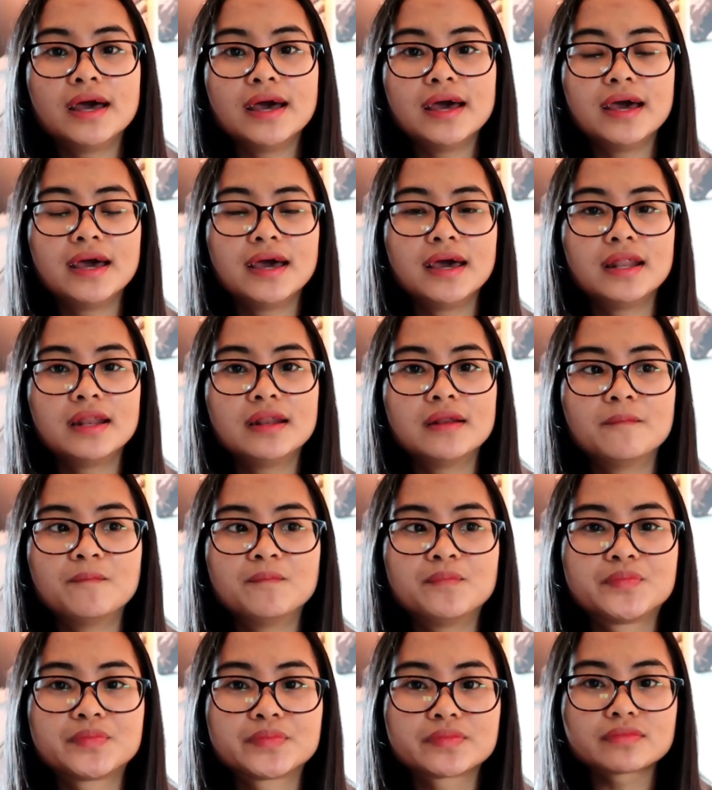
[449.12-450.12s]

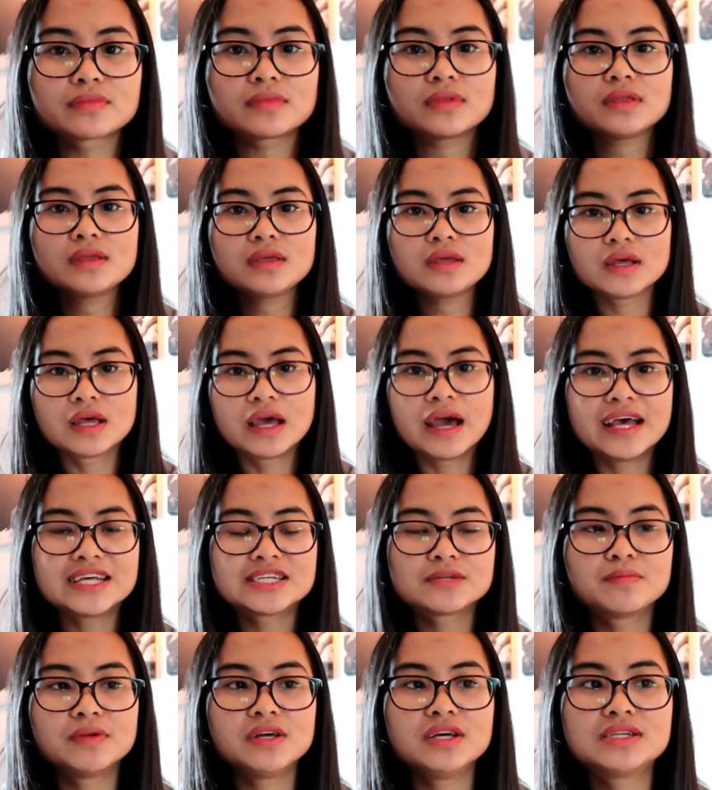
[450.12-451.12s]
And
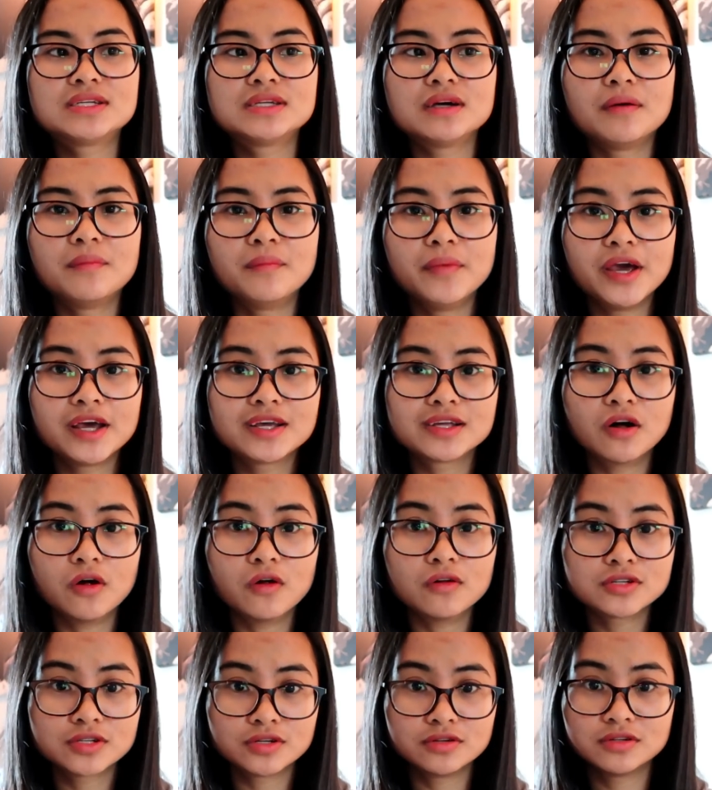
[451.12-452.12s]
guys, please make
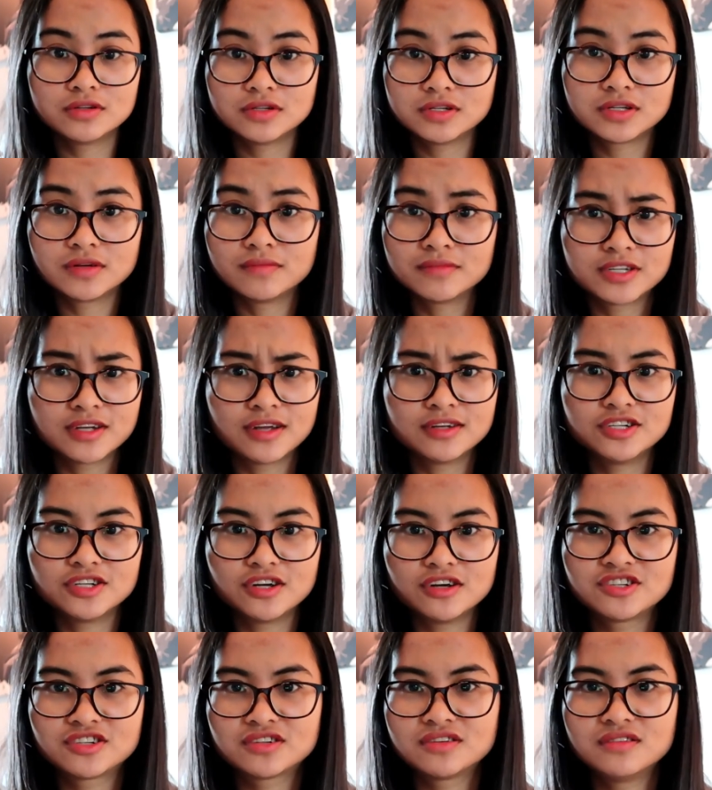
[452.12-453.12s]
also some
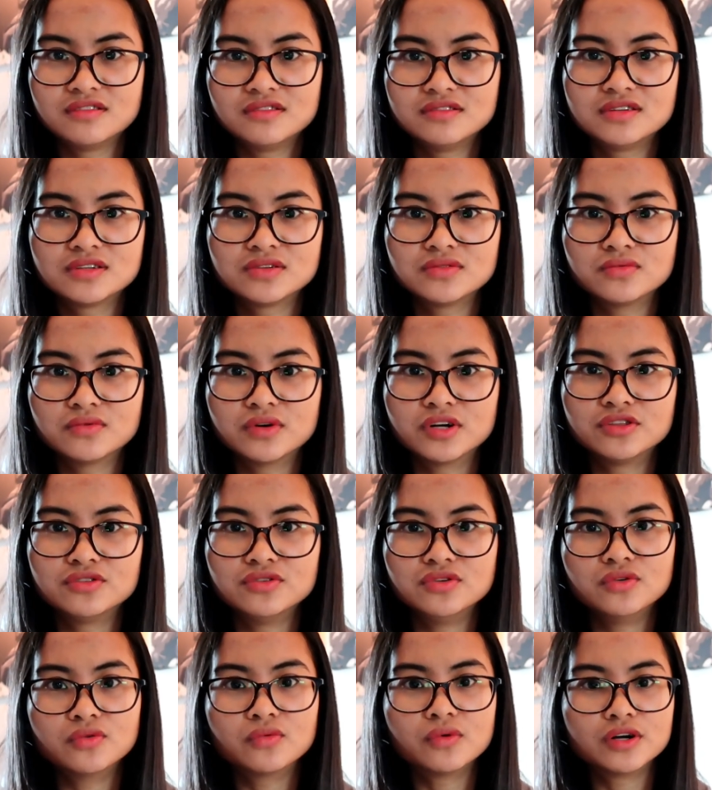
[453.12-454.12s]
suggestions. What do
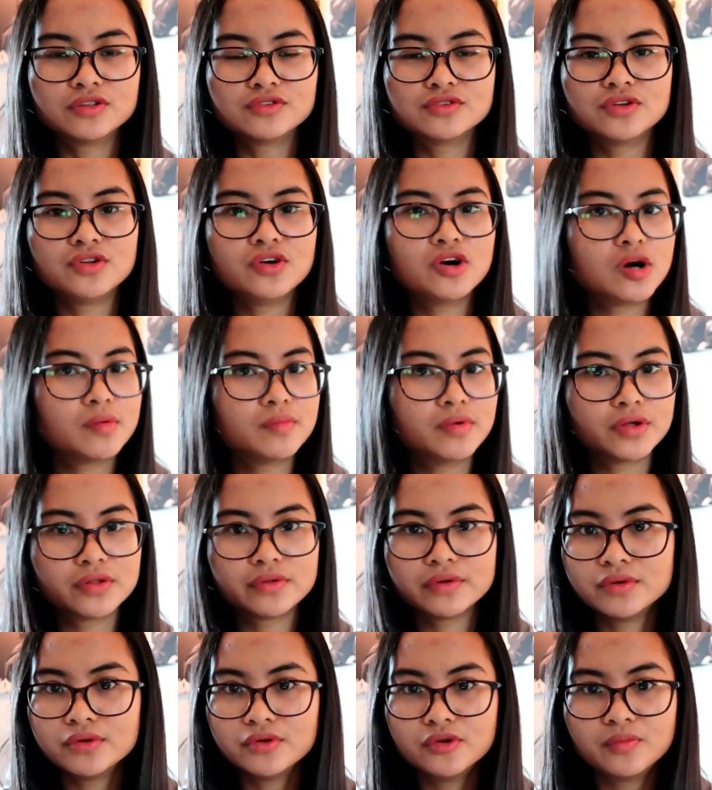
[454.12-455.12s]
you want to know about
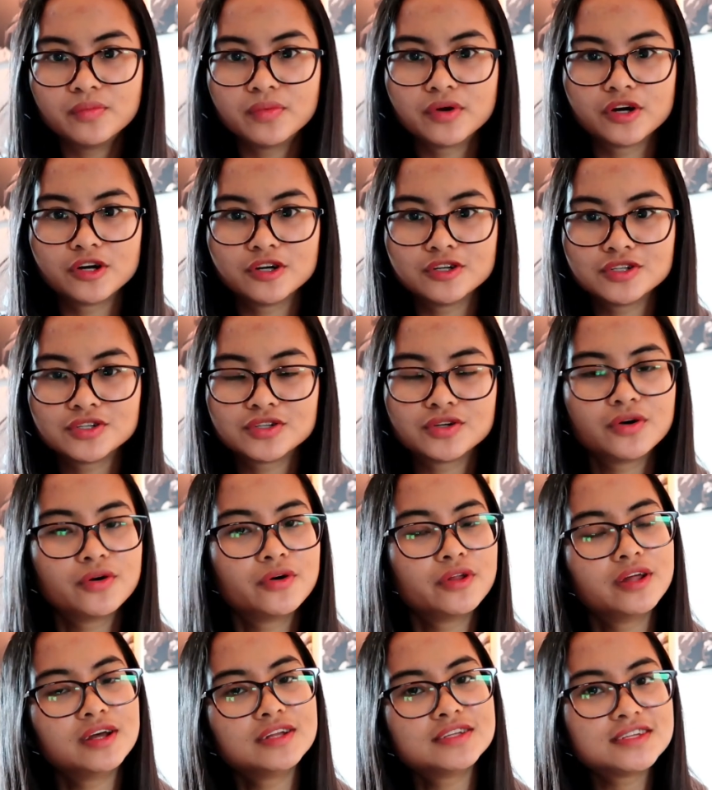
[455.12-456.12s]
the Uber? So
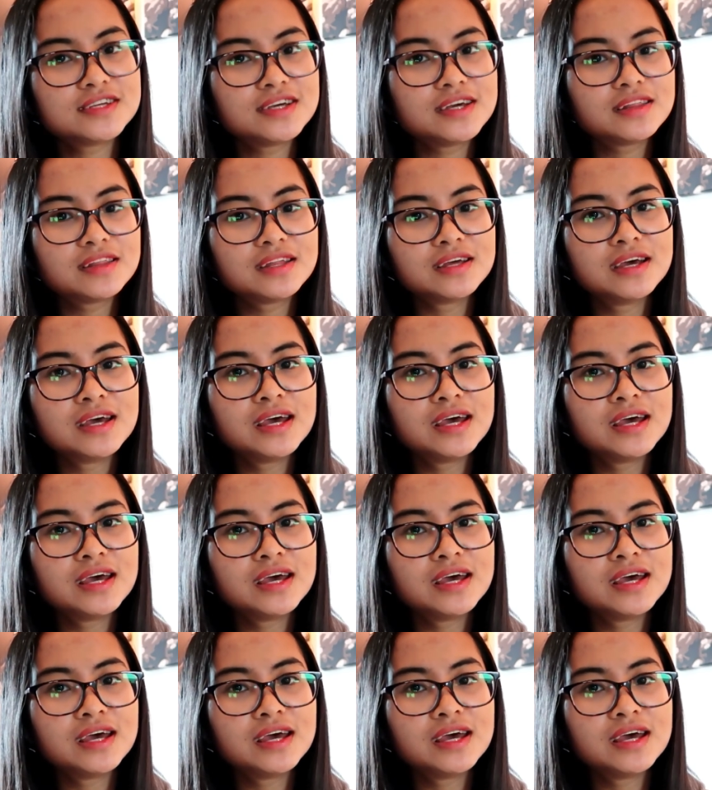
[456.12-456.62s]
that's it.